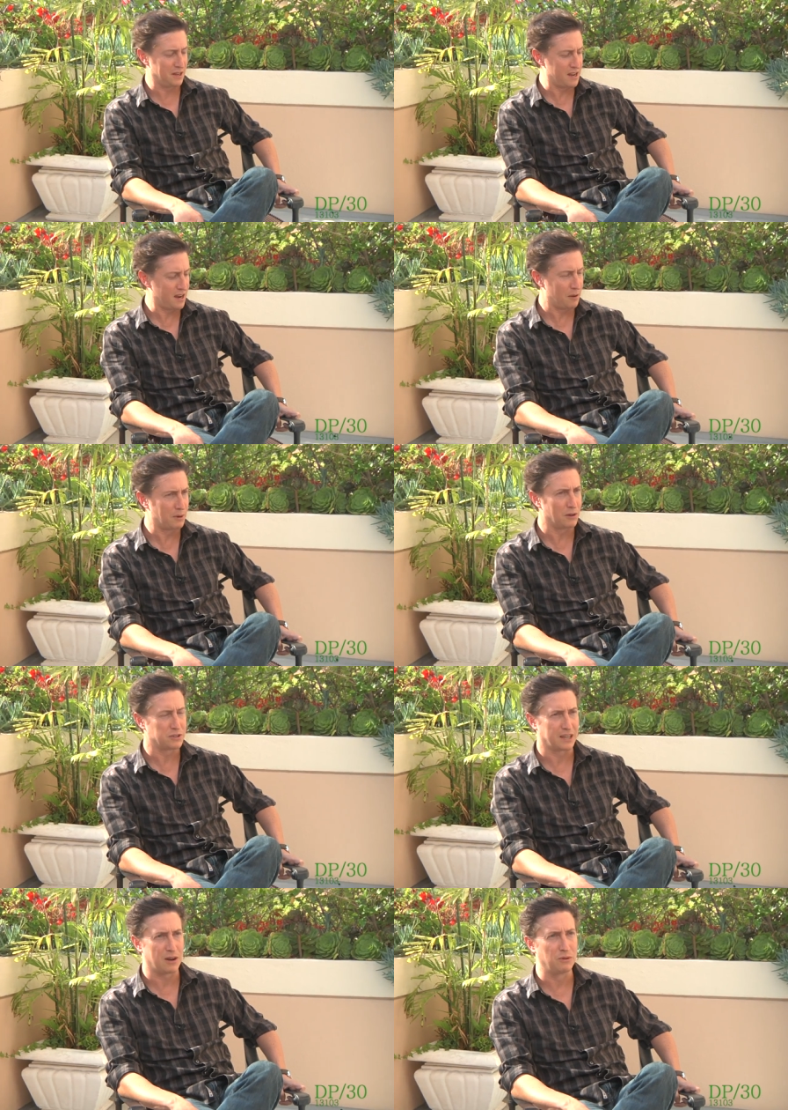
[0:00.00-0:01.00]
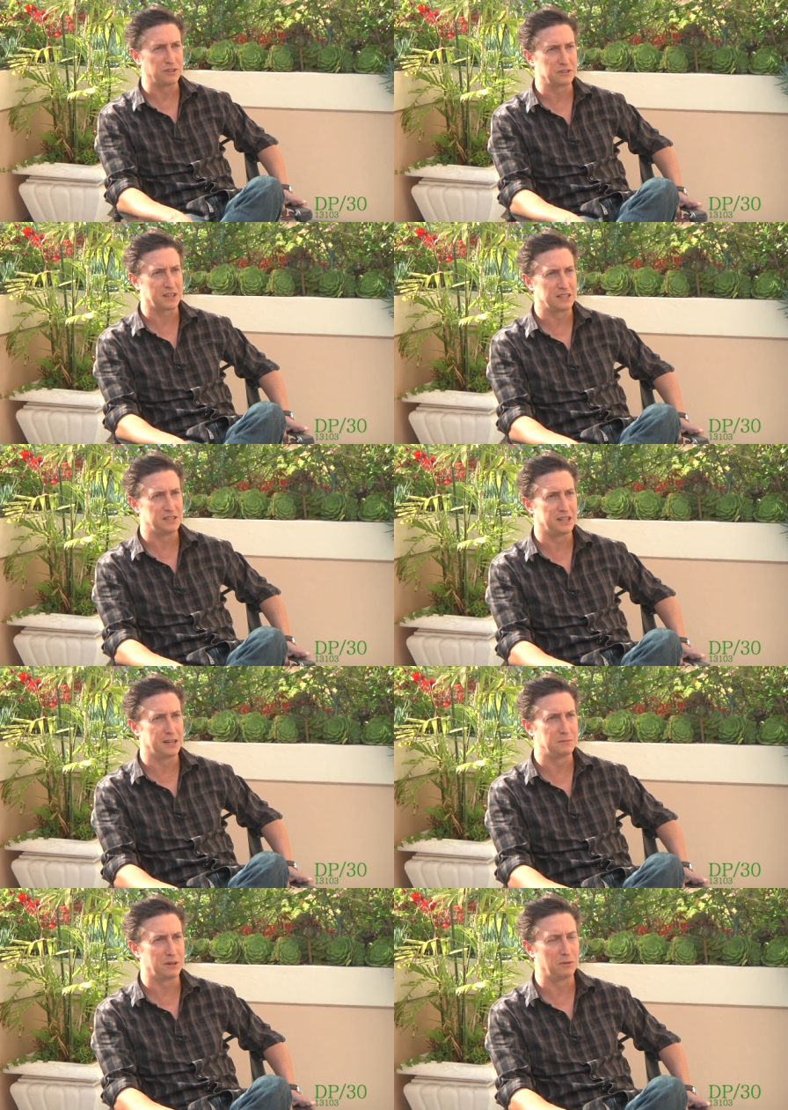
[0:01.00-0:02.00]
And then, I, but I was like, I want those guys'
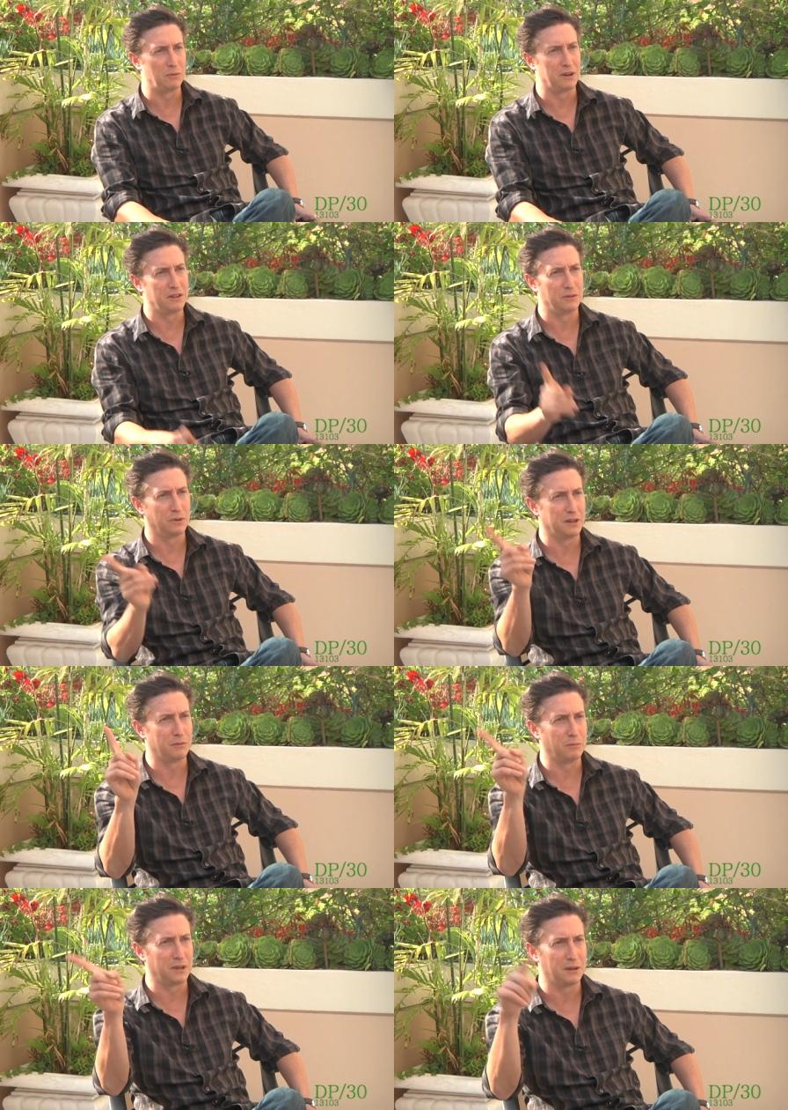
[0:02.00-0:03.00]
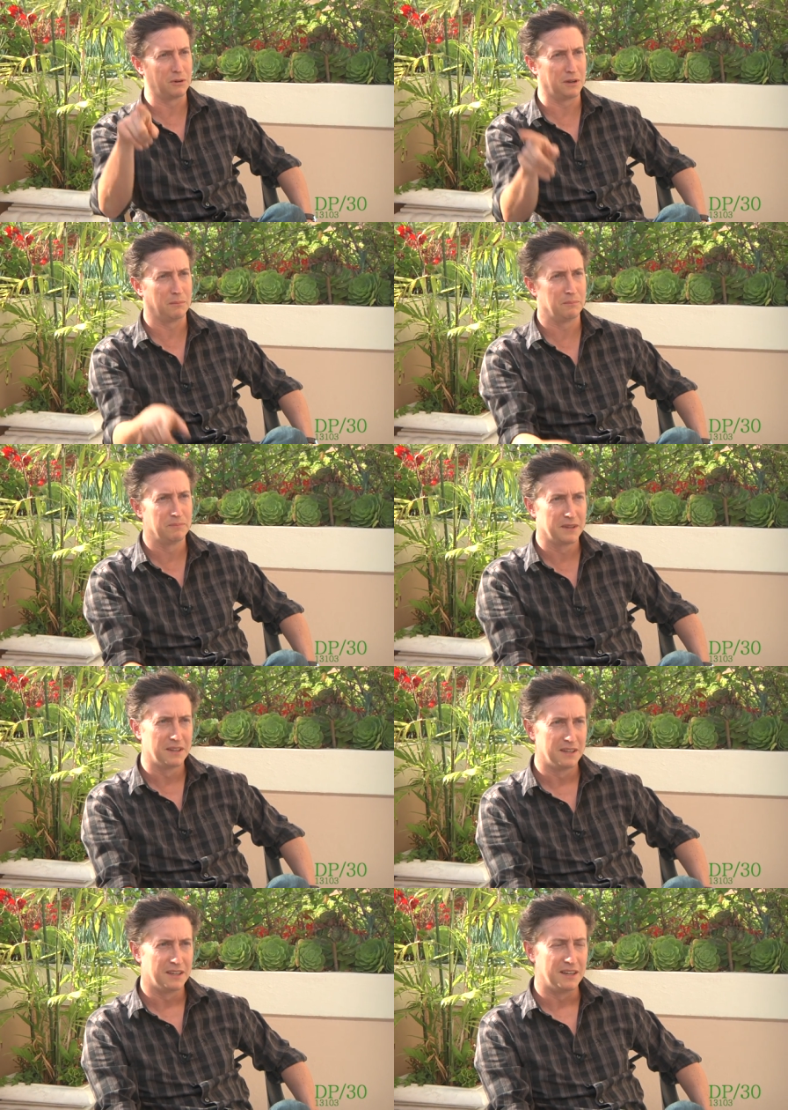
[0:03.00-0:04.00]
jobs. I want one of the. One, I'm gonna be him or him.
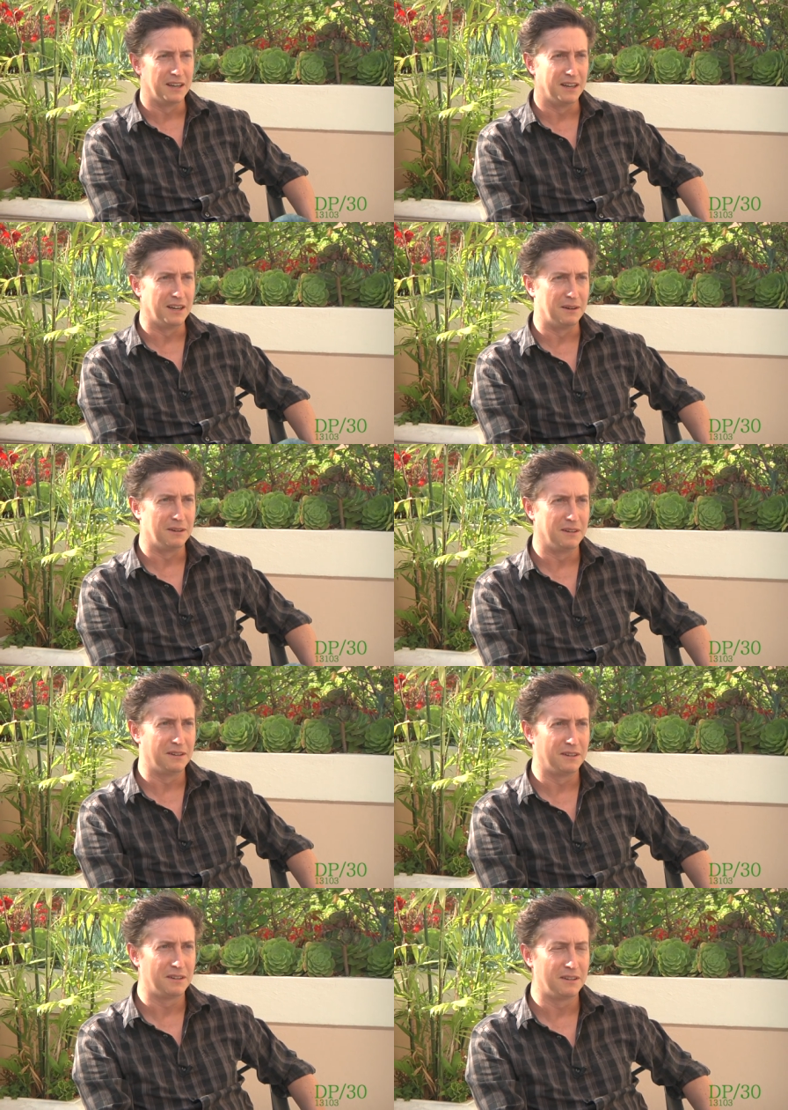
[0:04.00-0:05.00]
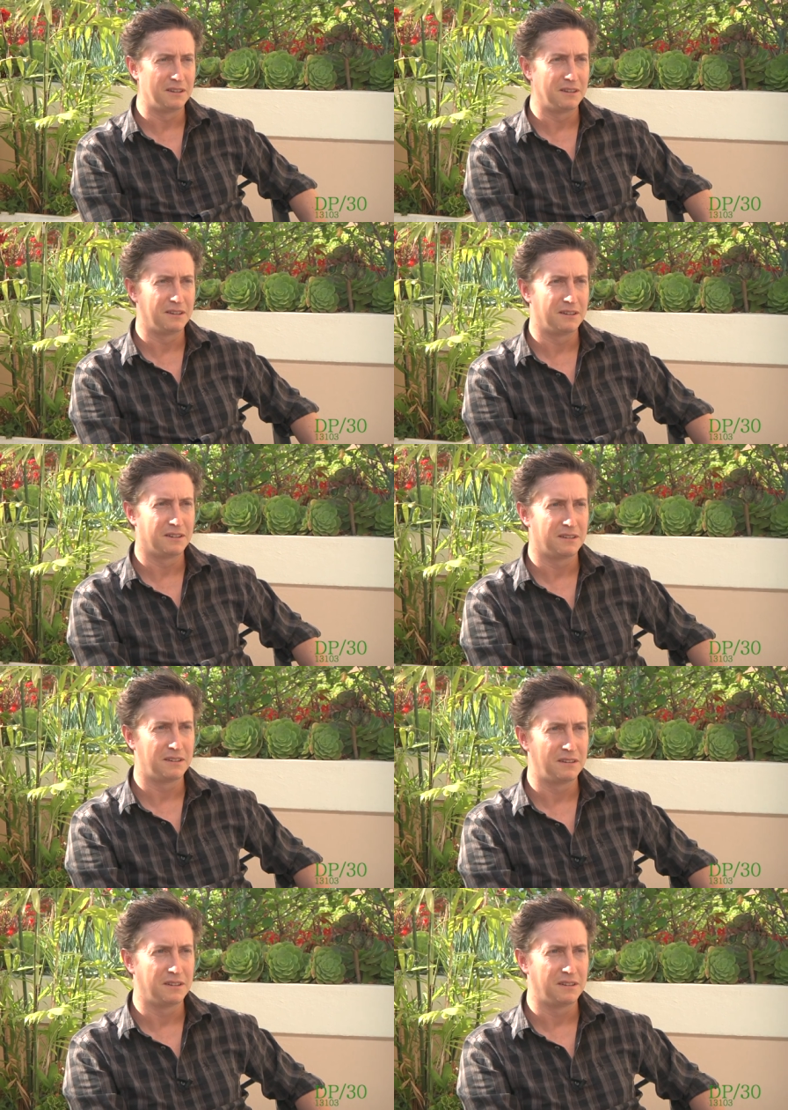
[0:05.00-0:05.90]
So what was the first movie you ever saw?